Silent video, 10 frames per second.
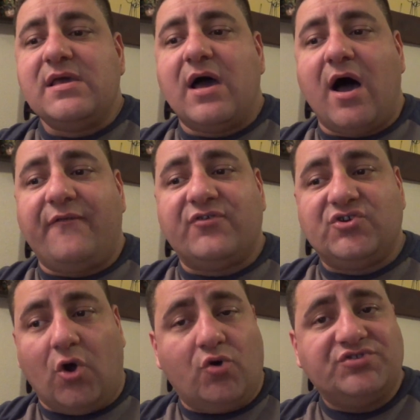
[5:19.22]
for
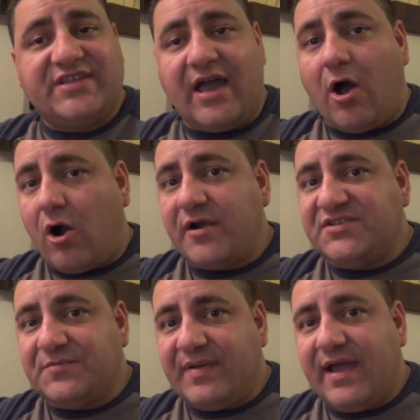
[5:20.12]
those that are in
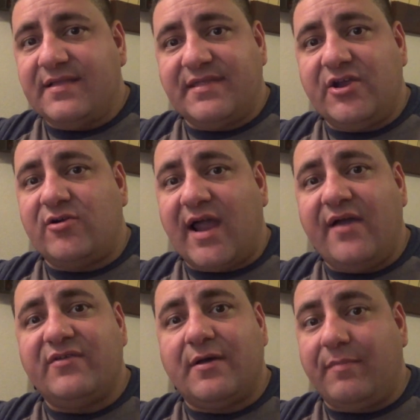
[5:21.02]
Japan, they are
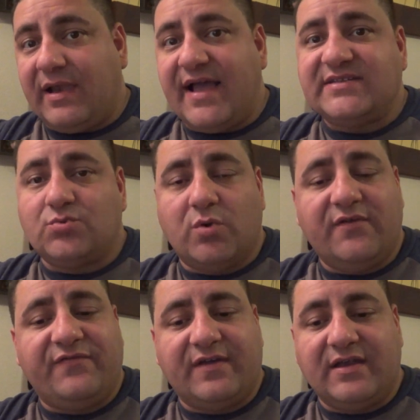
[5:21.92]
having a blast
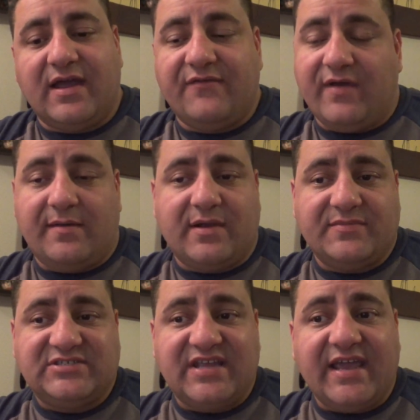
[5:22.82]
with it. If I'm not
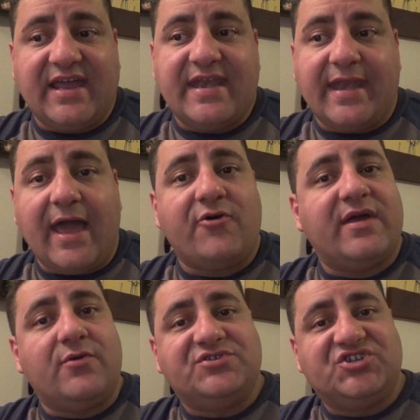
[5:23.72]
mistaken, now
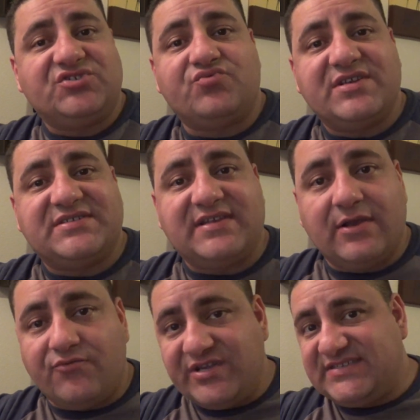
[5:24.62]
it just
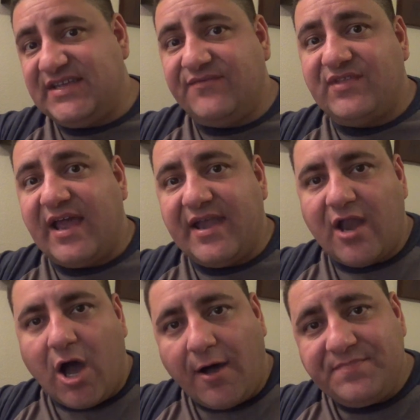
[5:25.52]
received an
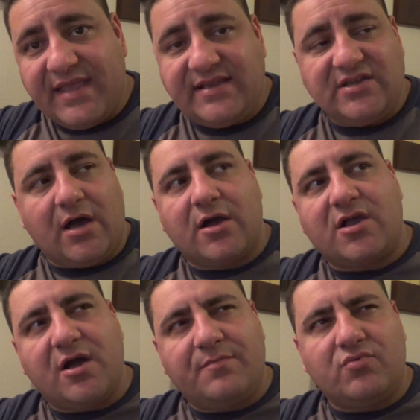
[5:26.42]
update a
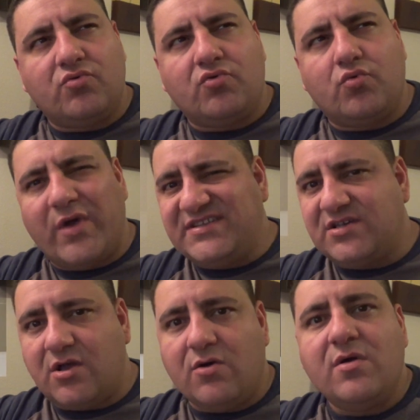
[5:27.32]
couple weeks
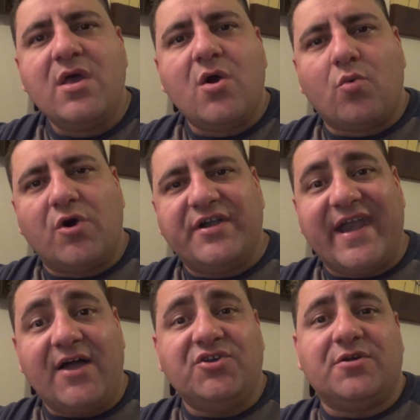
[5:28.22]
ago where
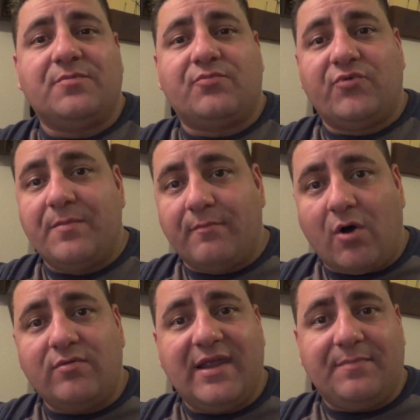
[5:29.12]
now you can
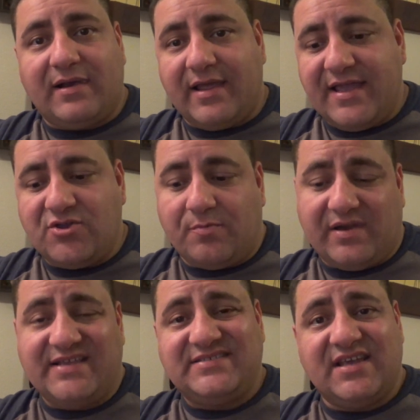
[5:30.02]
remotely play your
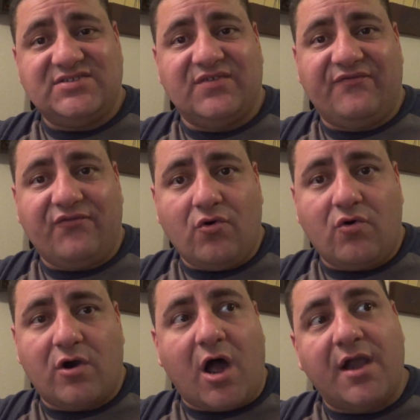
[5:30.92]
PlayStation
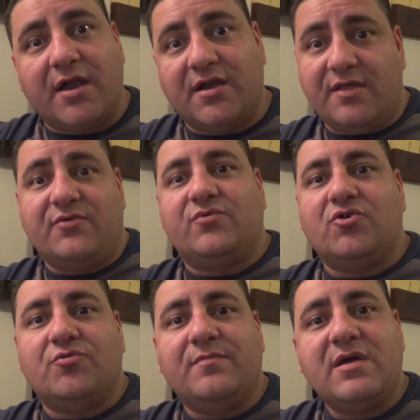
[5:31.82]
4 on another
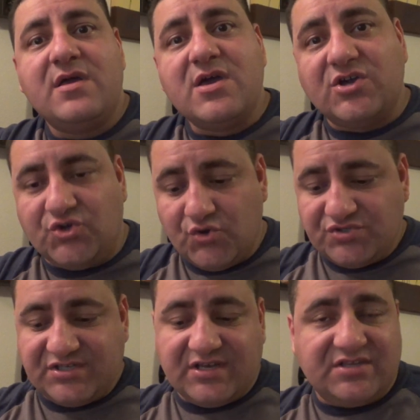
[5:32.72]
room
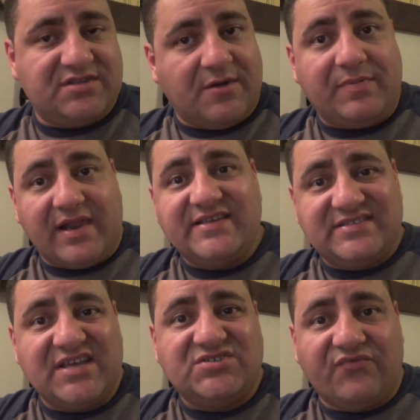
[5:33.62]
using the
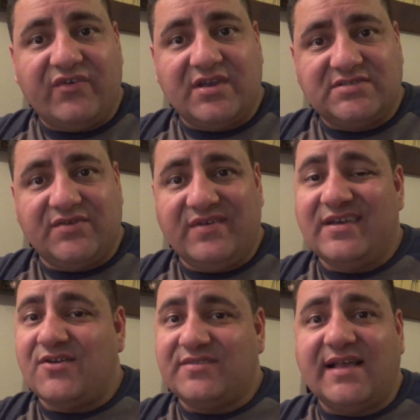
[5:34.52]
PlayStation Vita TV.
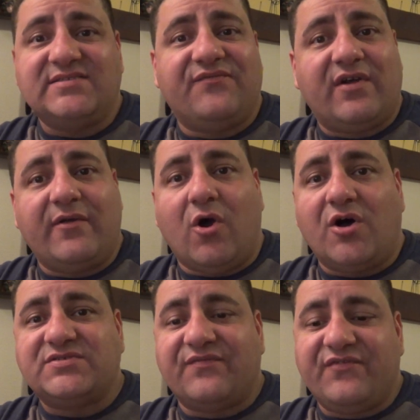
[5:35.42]
Now, that's a very
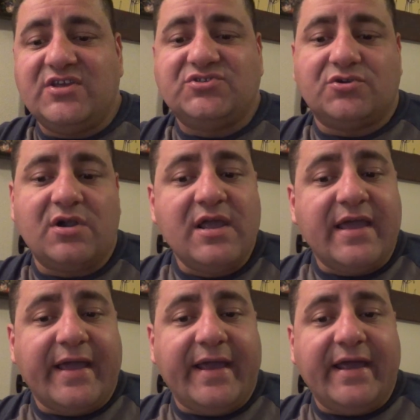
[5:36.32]
awesome feature,
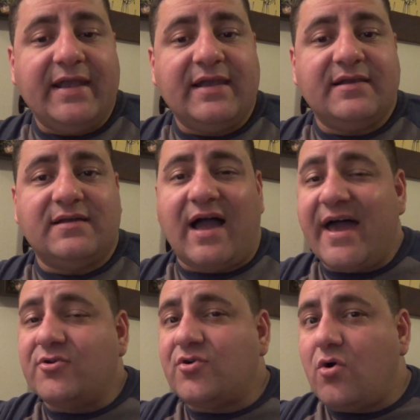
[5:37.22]
and
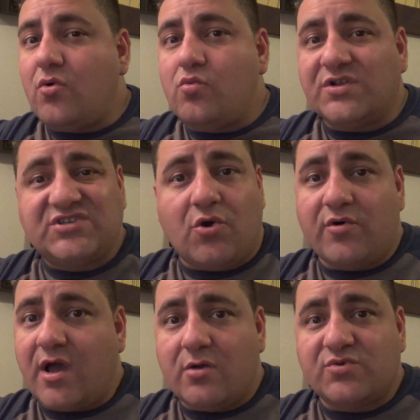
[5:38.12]
I don't know what's
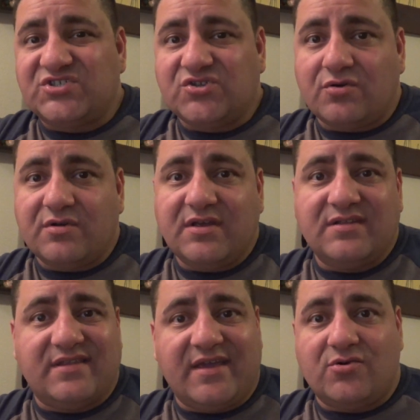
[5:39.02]
going on with
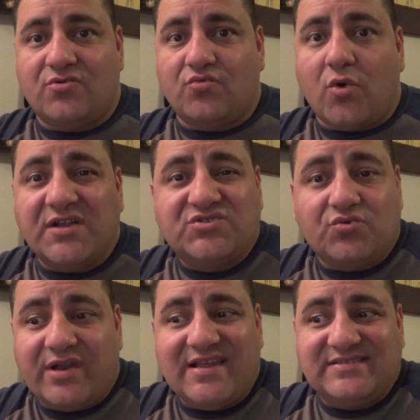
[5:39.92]
Sony. They don't want to
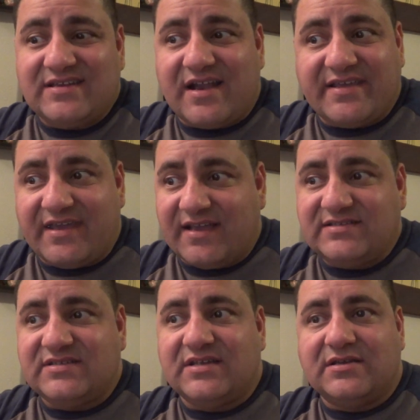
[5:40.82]
release it, I
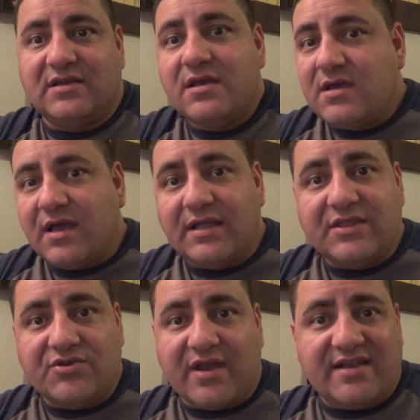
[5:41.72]
guess, in
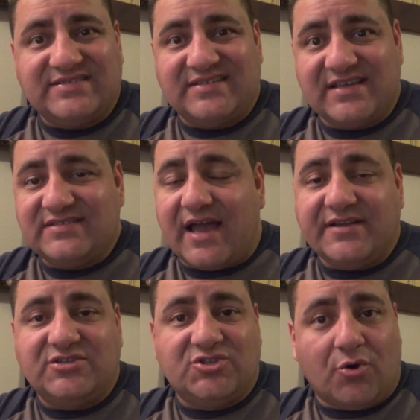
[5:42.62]
the United States. I
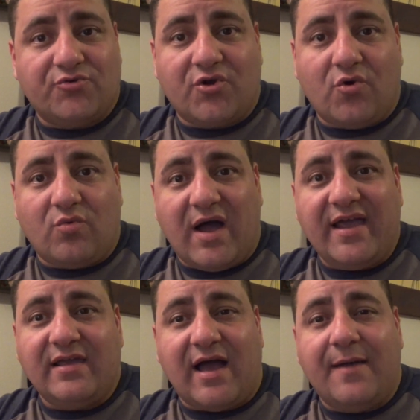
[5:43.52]
don't know
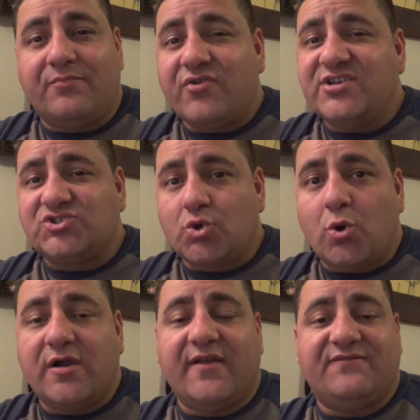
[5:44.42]
why. I'm pretty
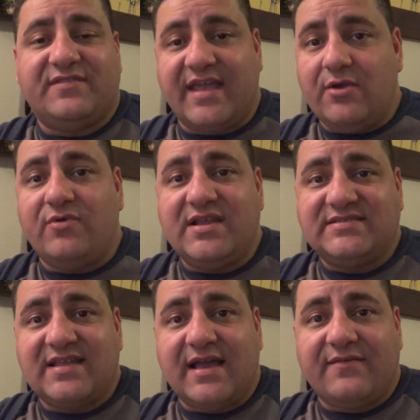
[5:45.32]
sure if they
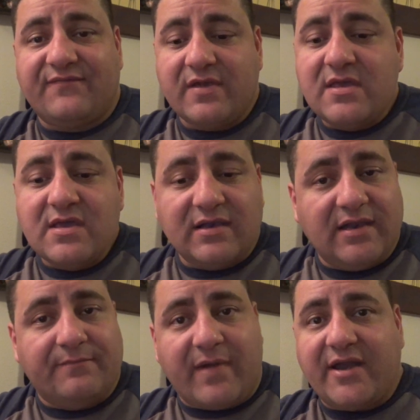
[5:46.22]
release that
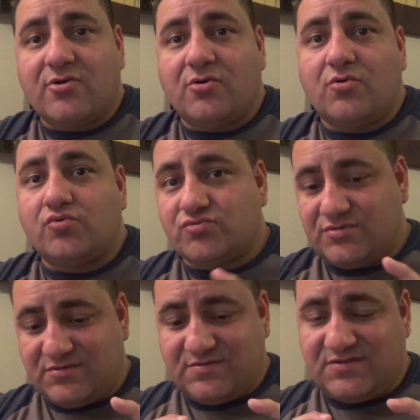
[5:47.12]
micro
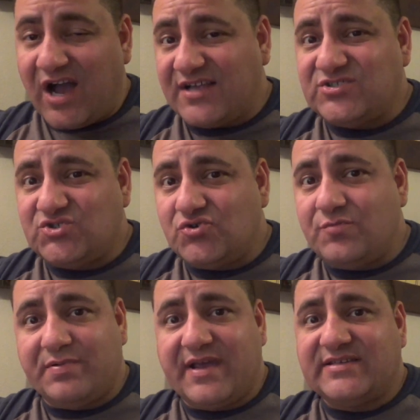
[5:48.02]
console
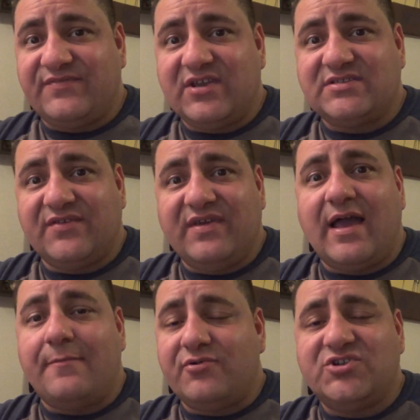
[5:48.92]
PS Vita TV,
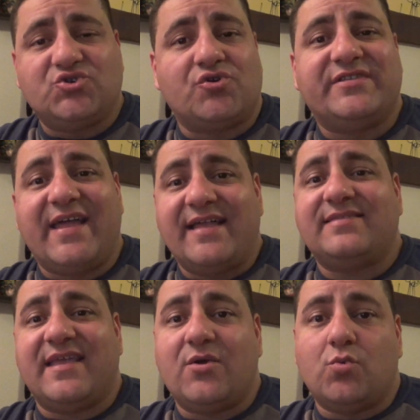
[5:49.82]
I'm pretty sure
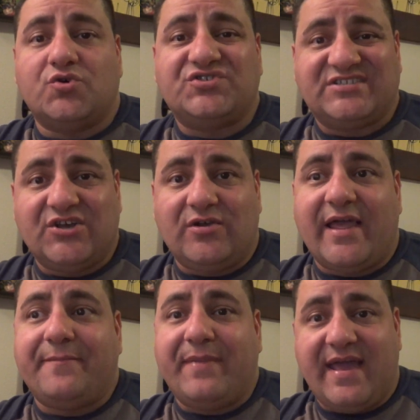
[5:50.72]
that thing will sell
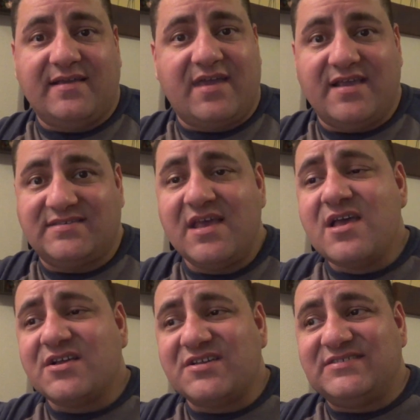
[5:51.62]
like pancakes,
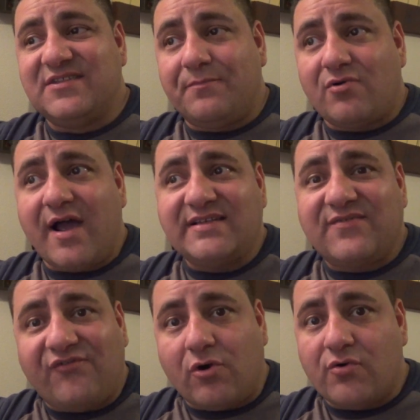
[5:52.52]
because the price
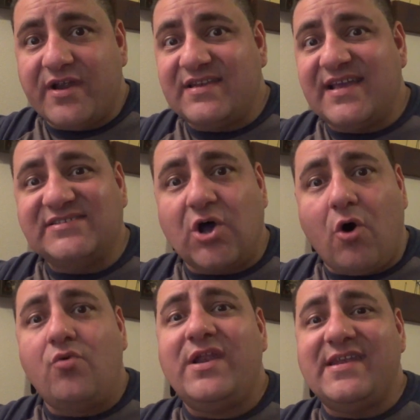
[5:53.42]
for it is
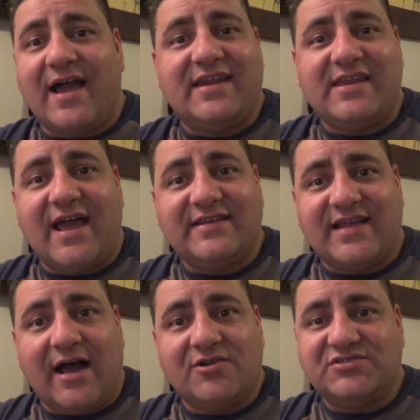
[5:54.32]
only
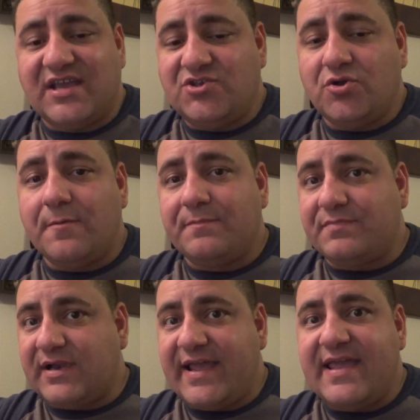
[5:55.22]
$99, and you can
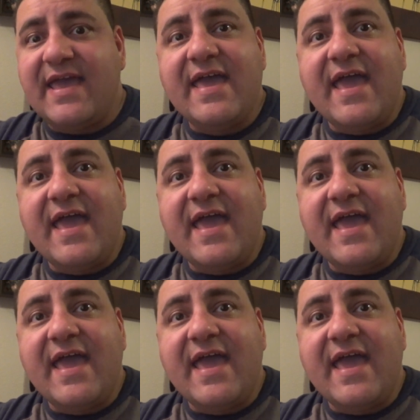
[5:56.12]
play